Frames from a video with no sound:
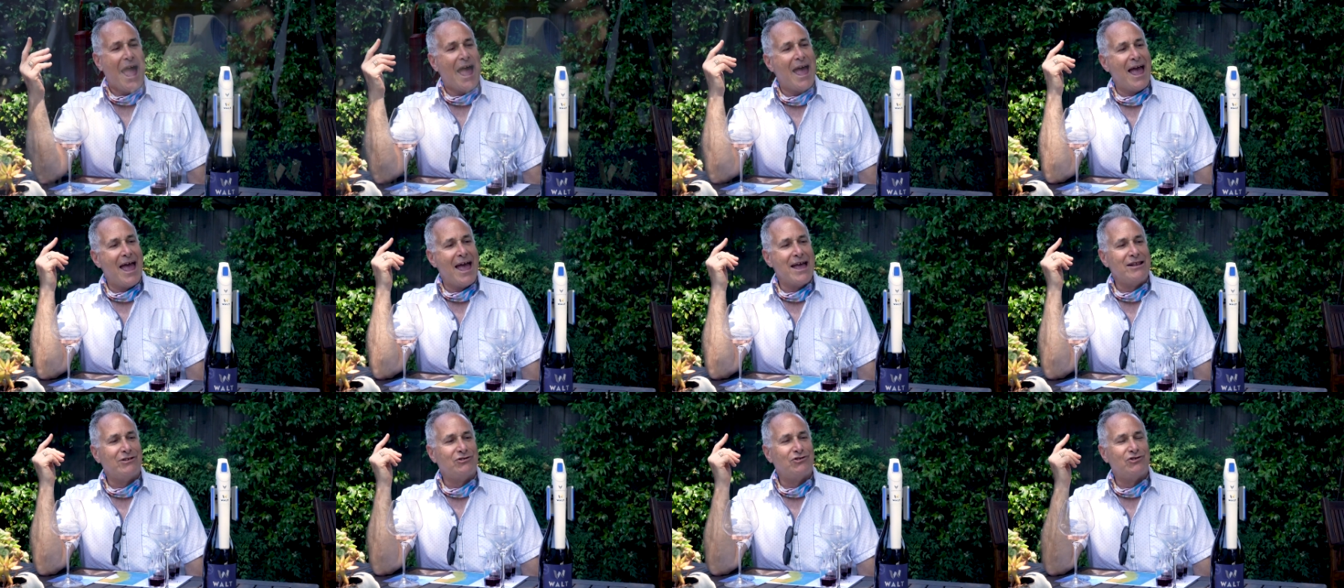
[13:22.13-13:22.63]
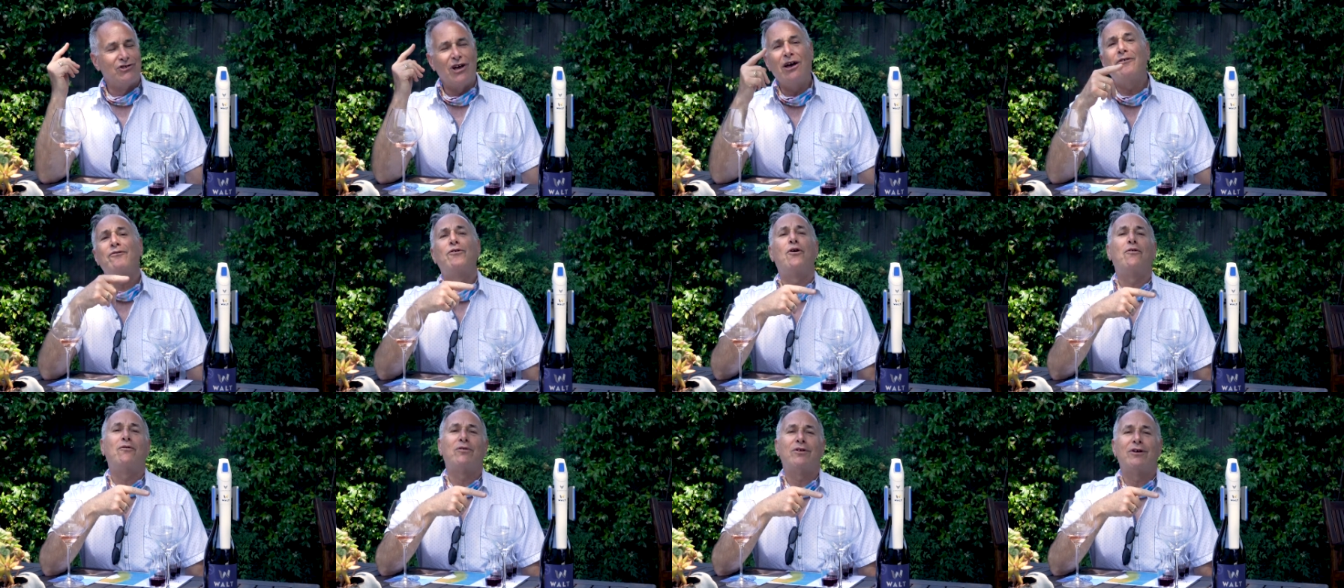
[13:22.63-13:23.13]
And
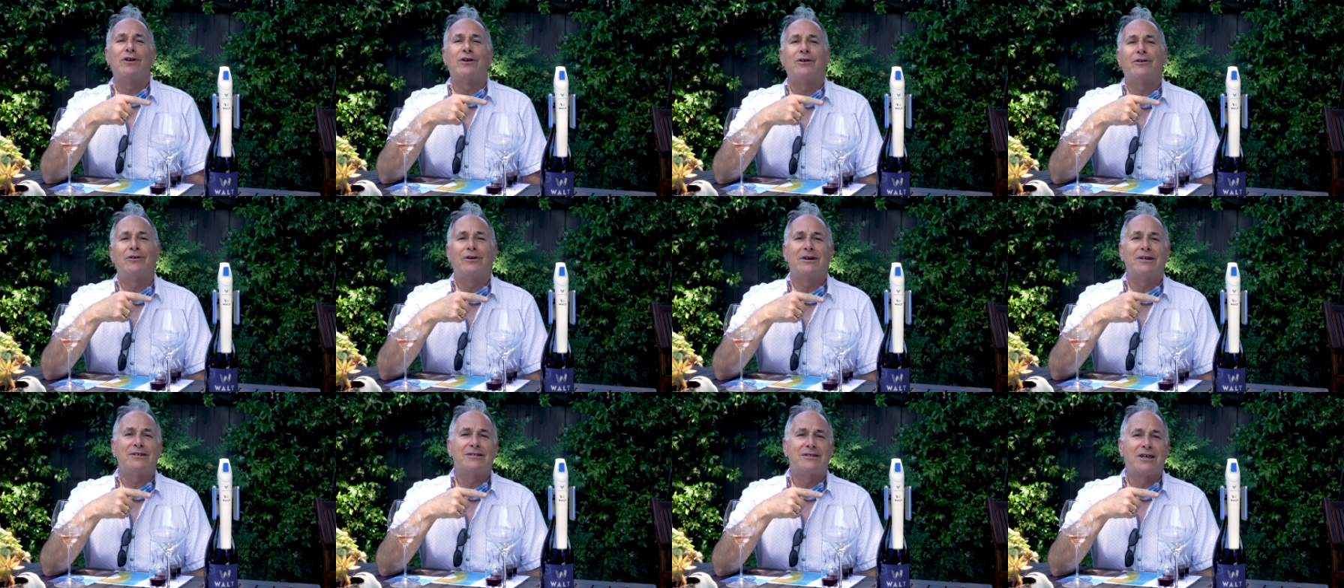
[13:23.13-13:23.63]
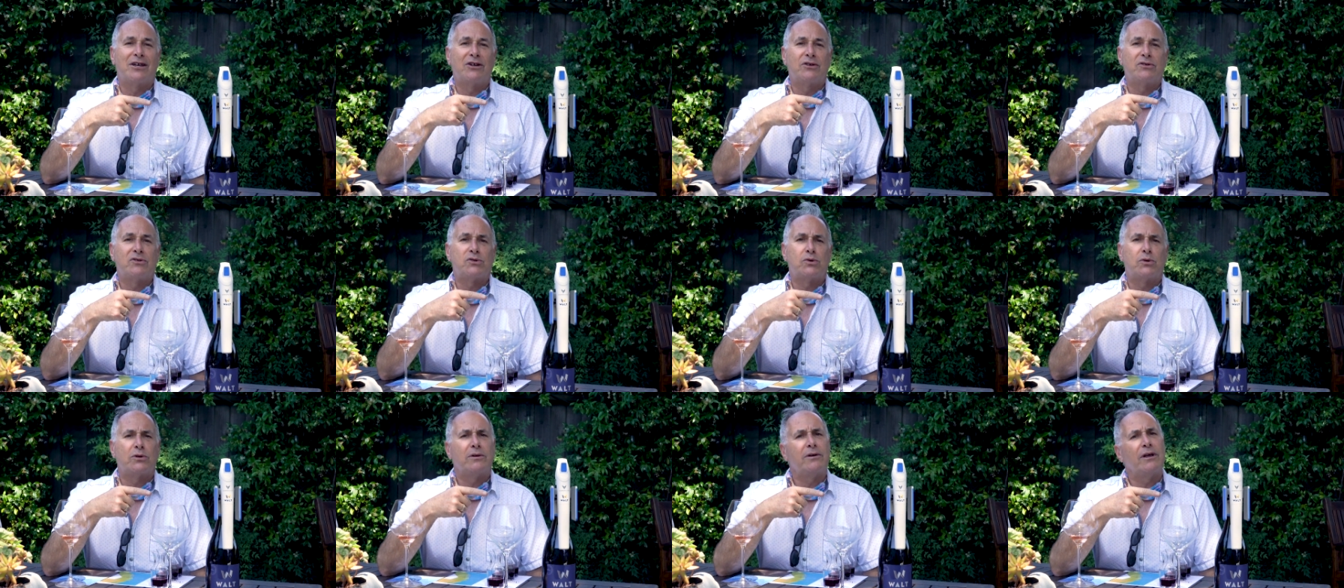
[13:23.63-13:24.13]
Jeff over here is going to
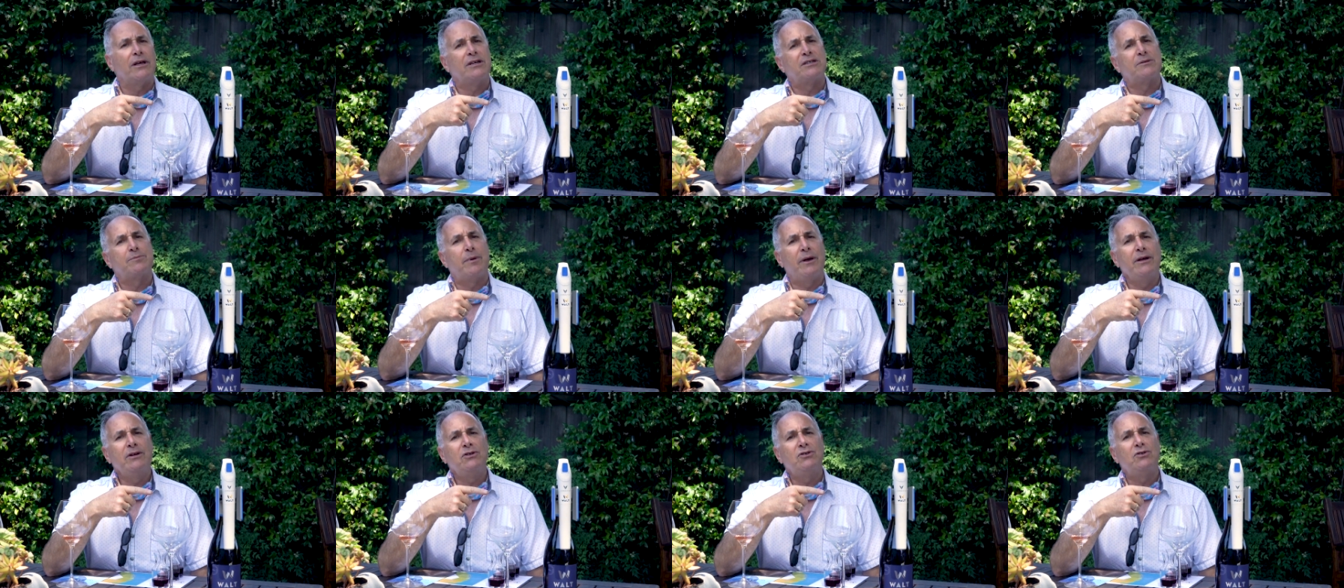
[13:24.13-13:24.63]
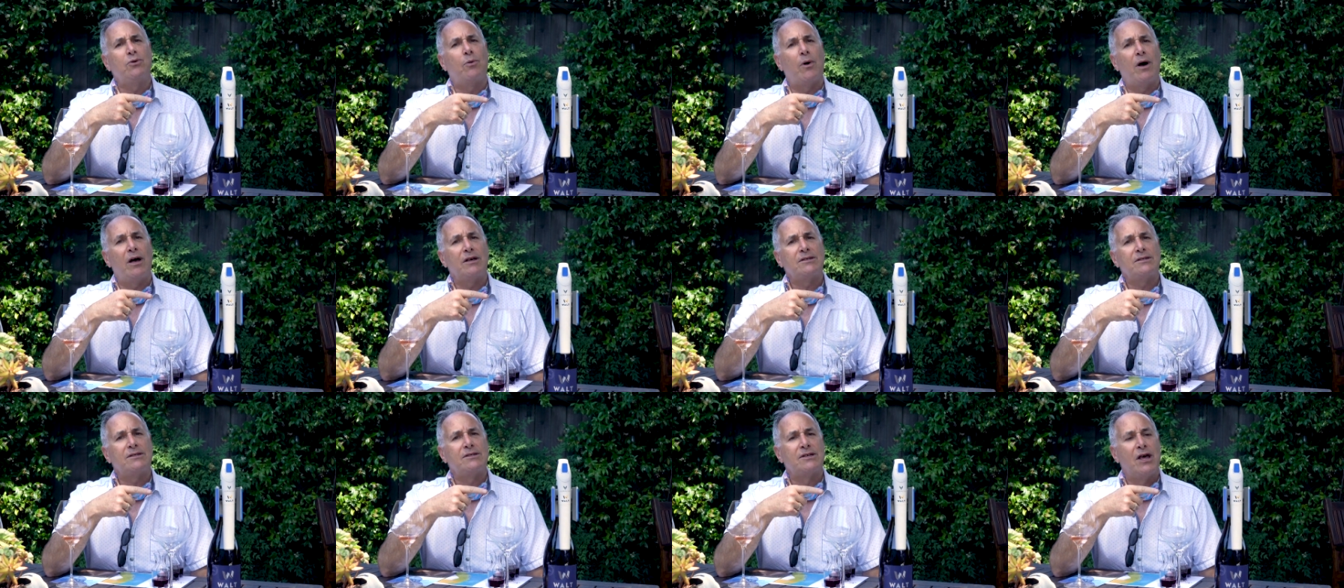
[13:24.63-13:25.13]
sort of explain to
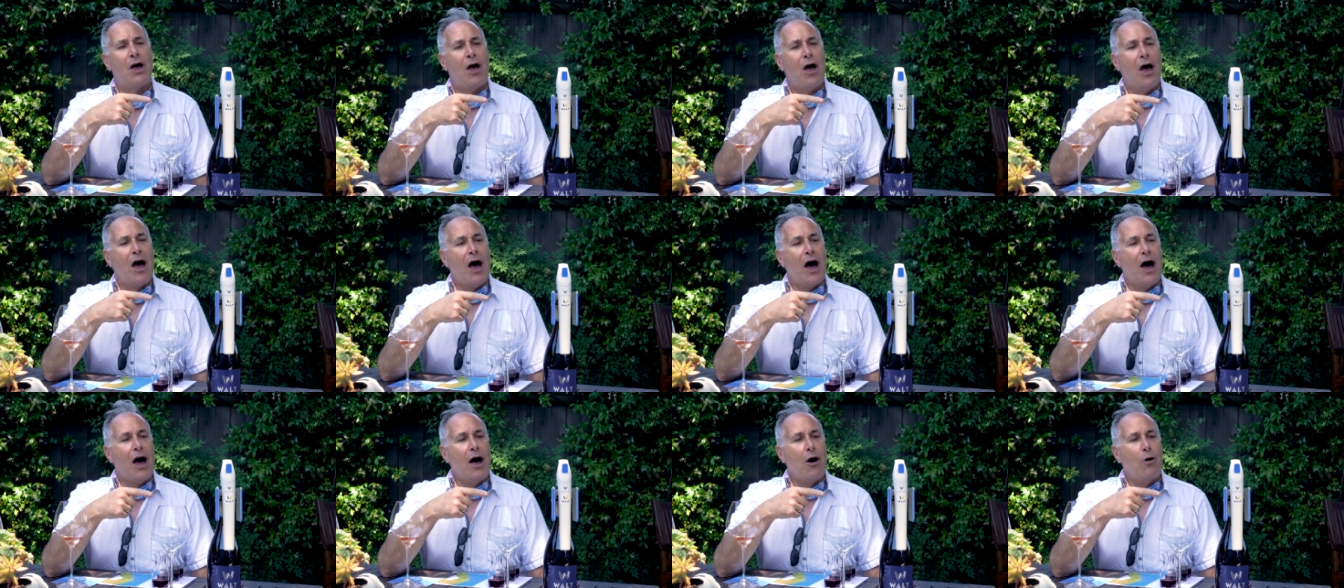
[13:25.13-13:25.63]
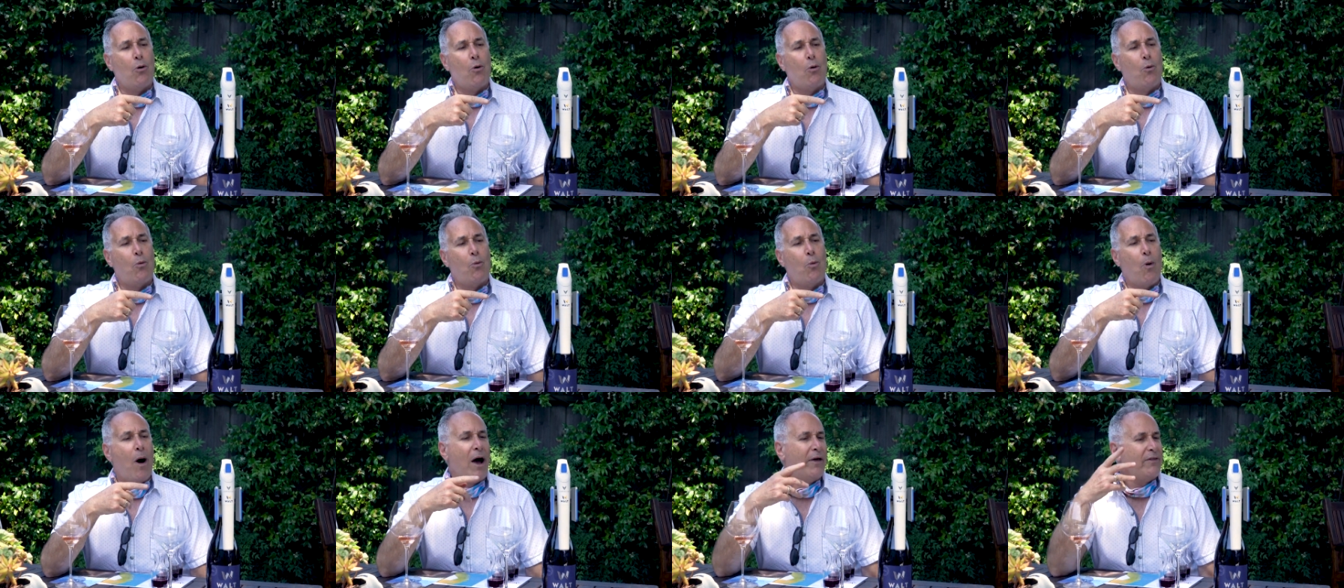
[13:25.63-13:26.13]
us uh,
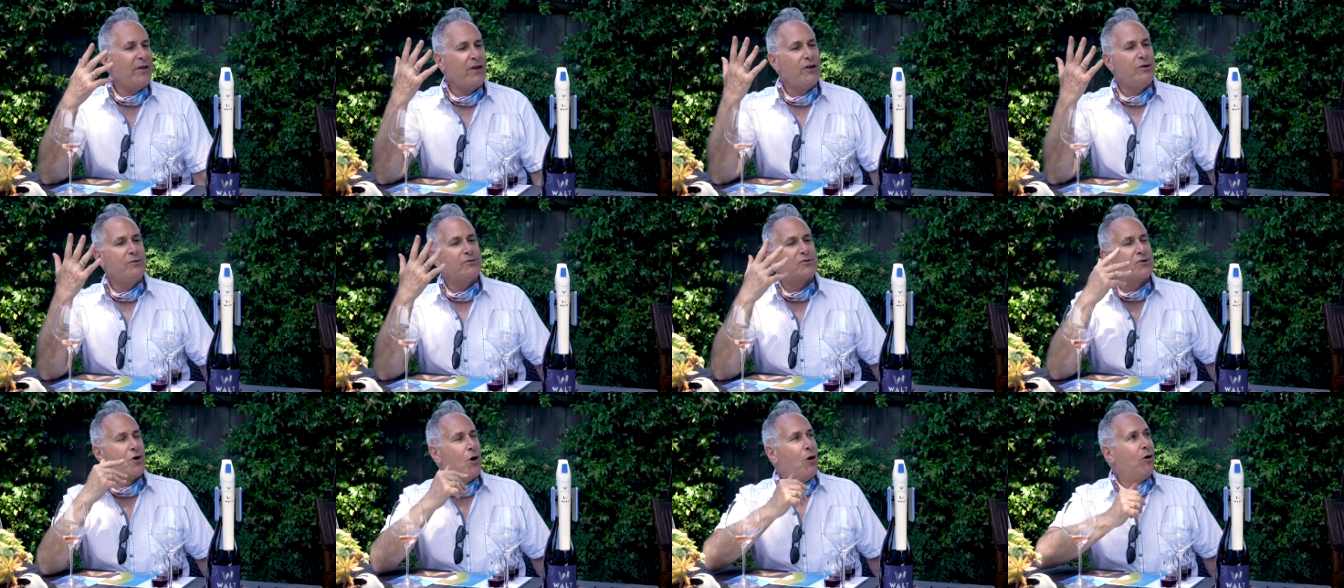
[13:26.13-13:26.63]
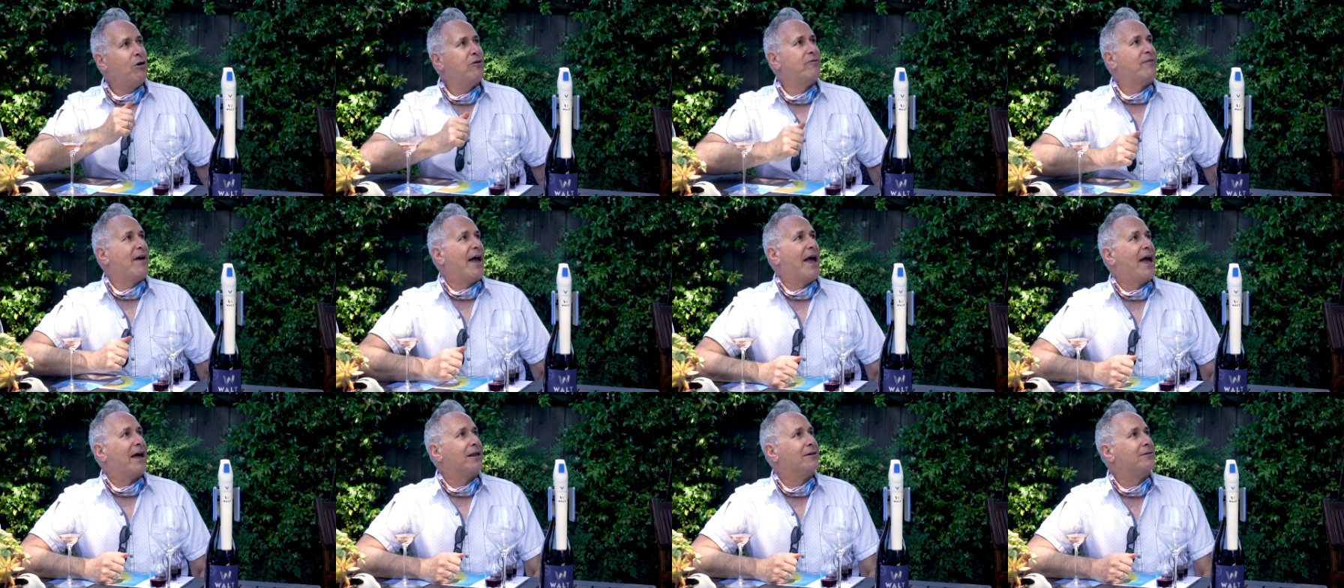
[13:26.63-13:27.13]
why they use
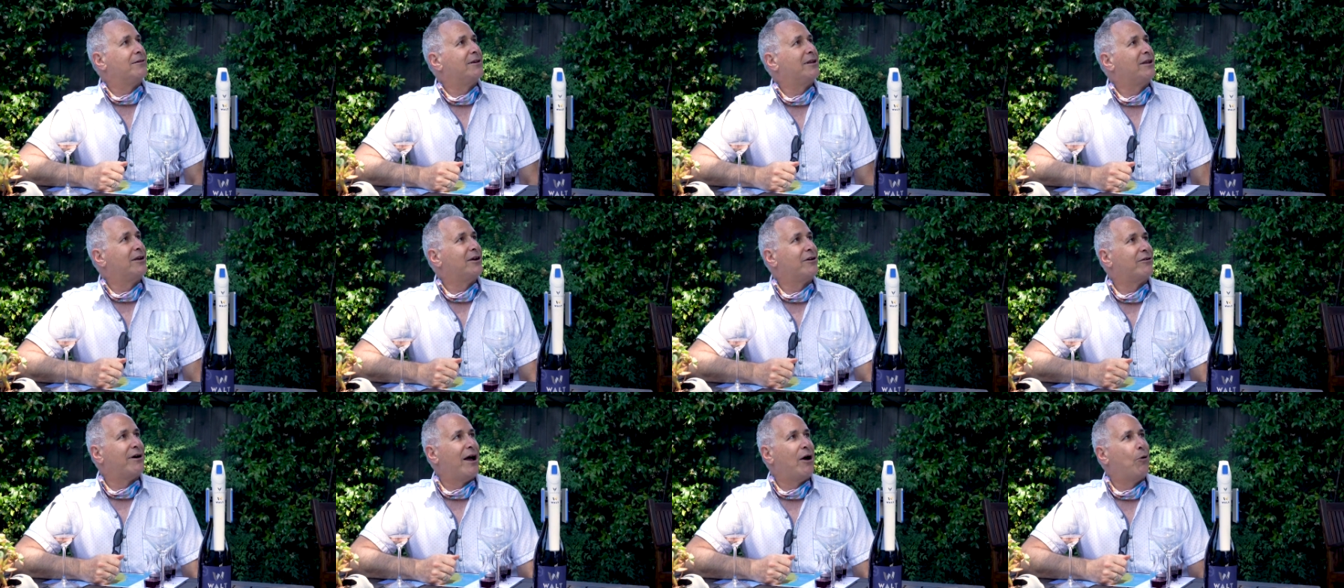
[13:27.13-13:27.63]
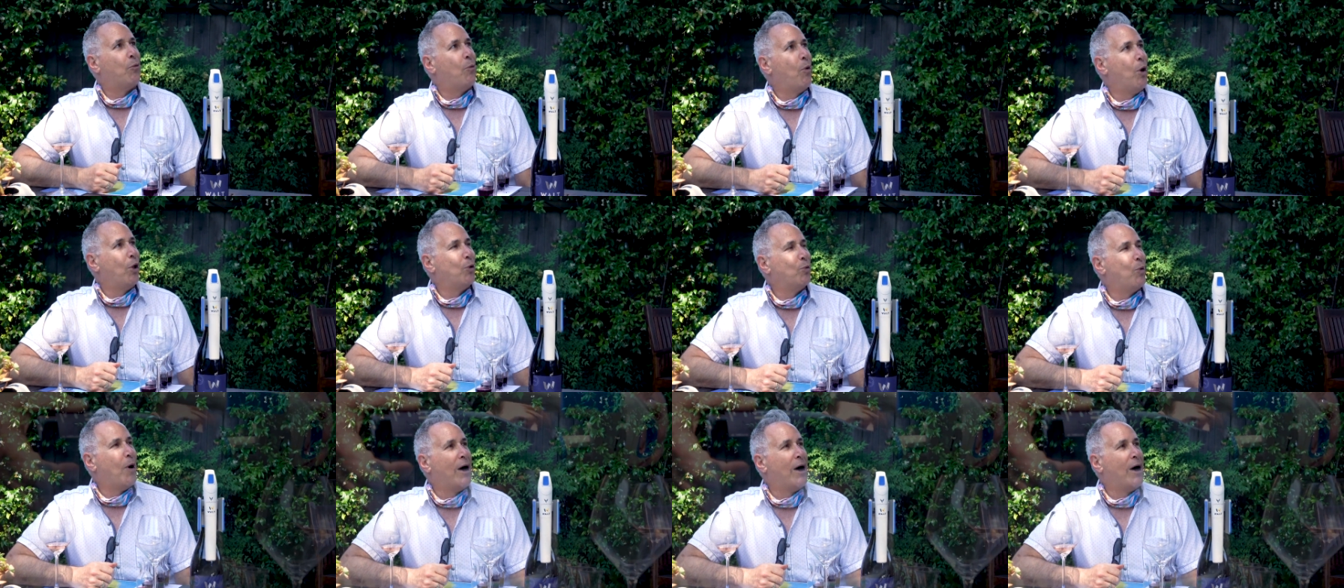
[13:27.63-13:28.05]
Coravin here at Walt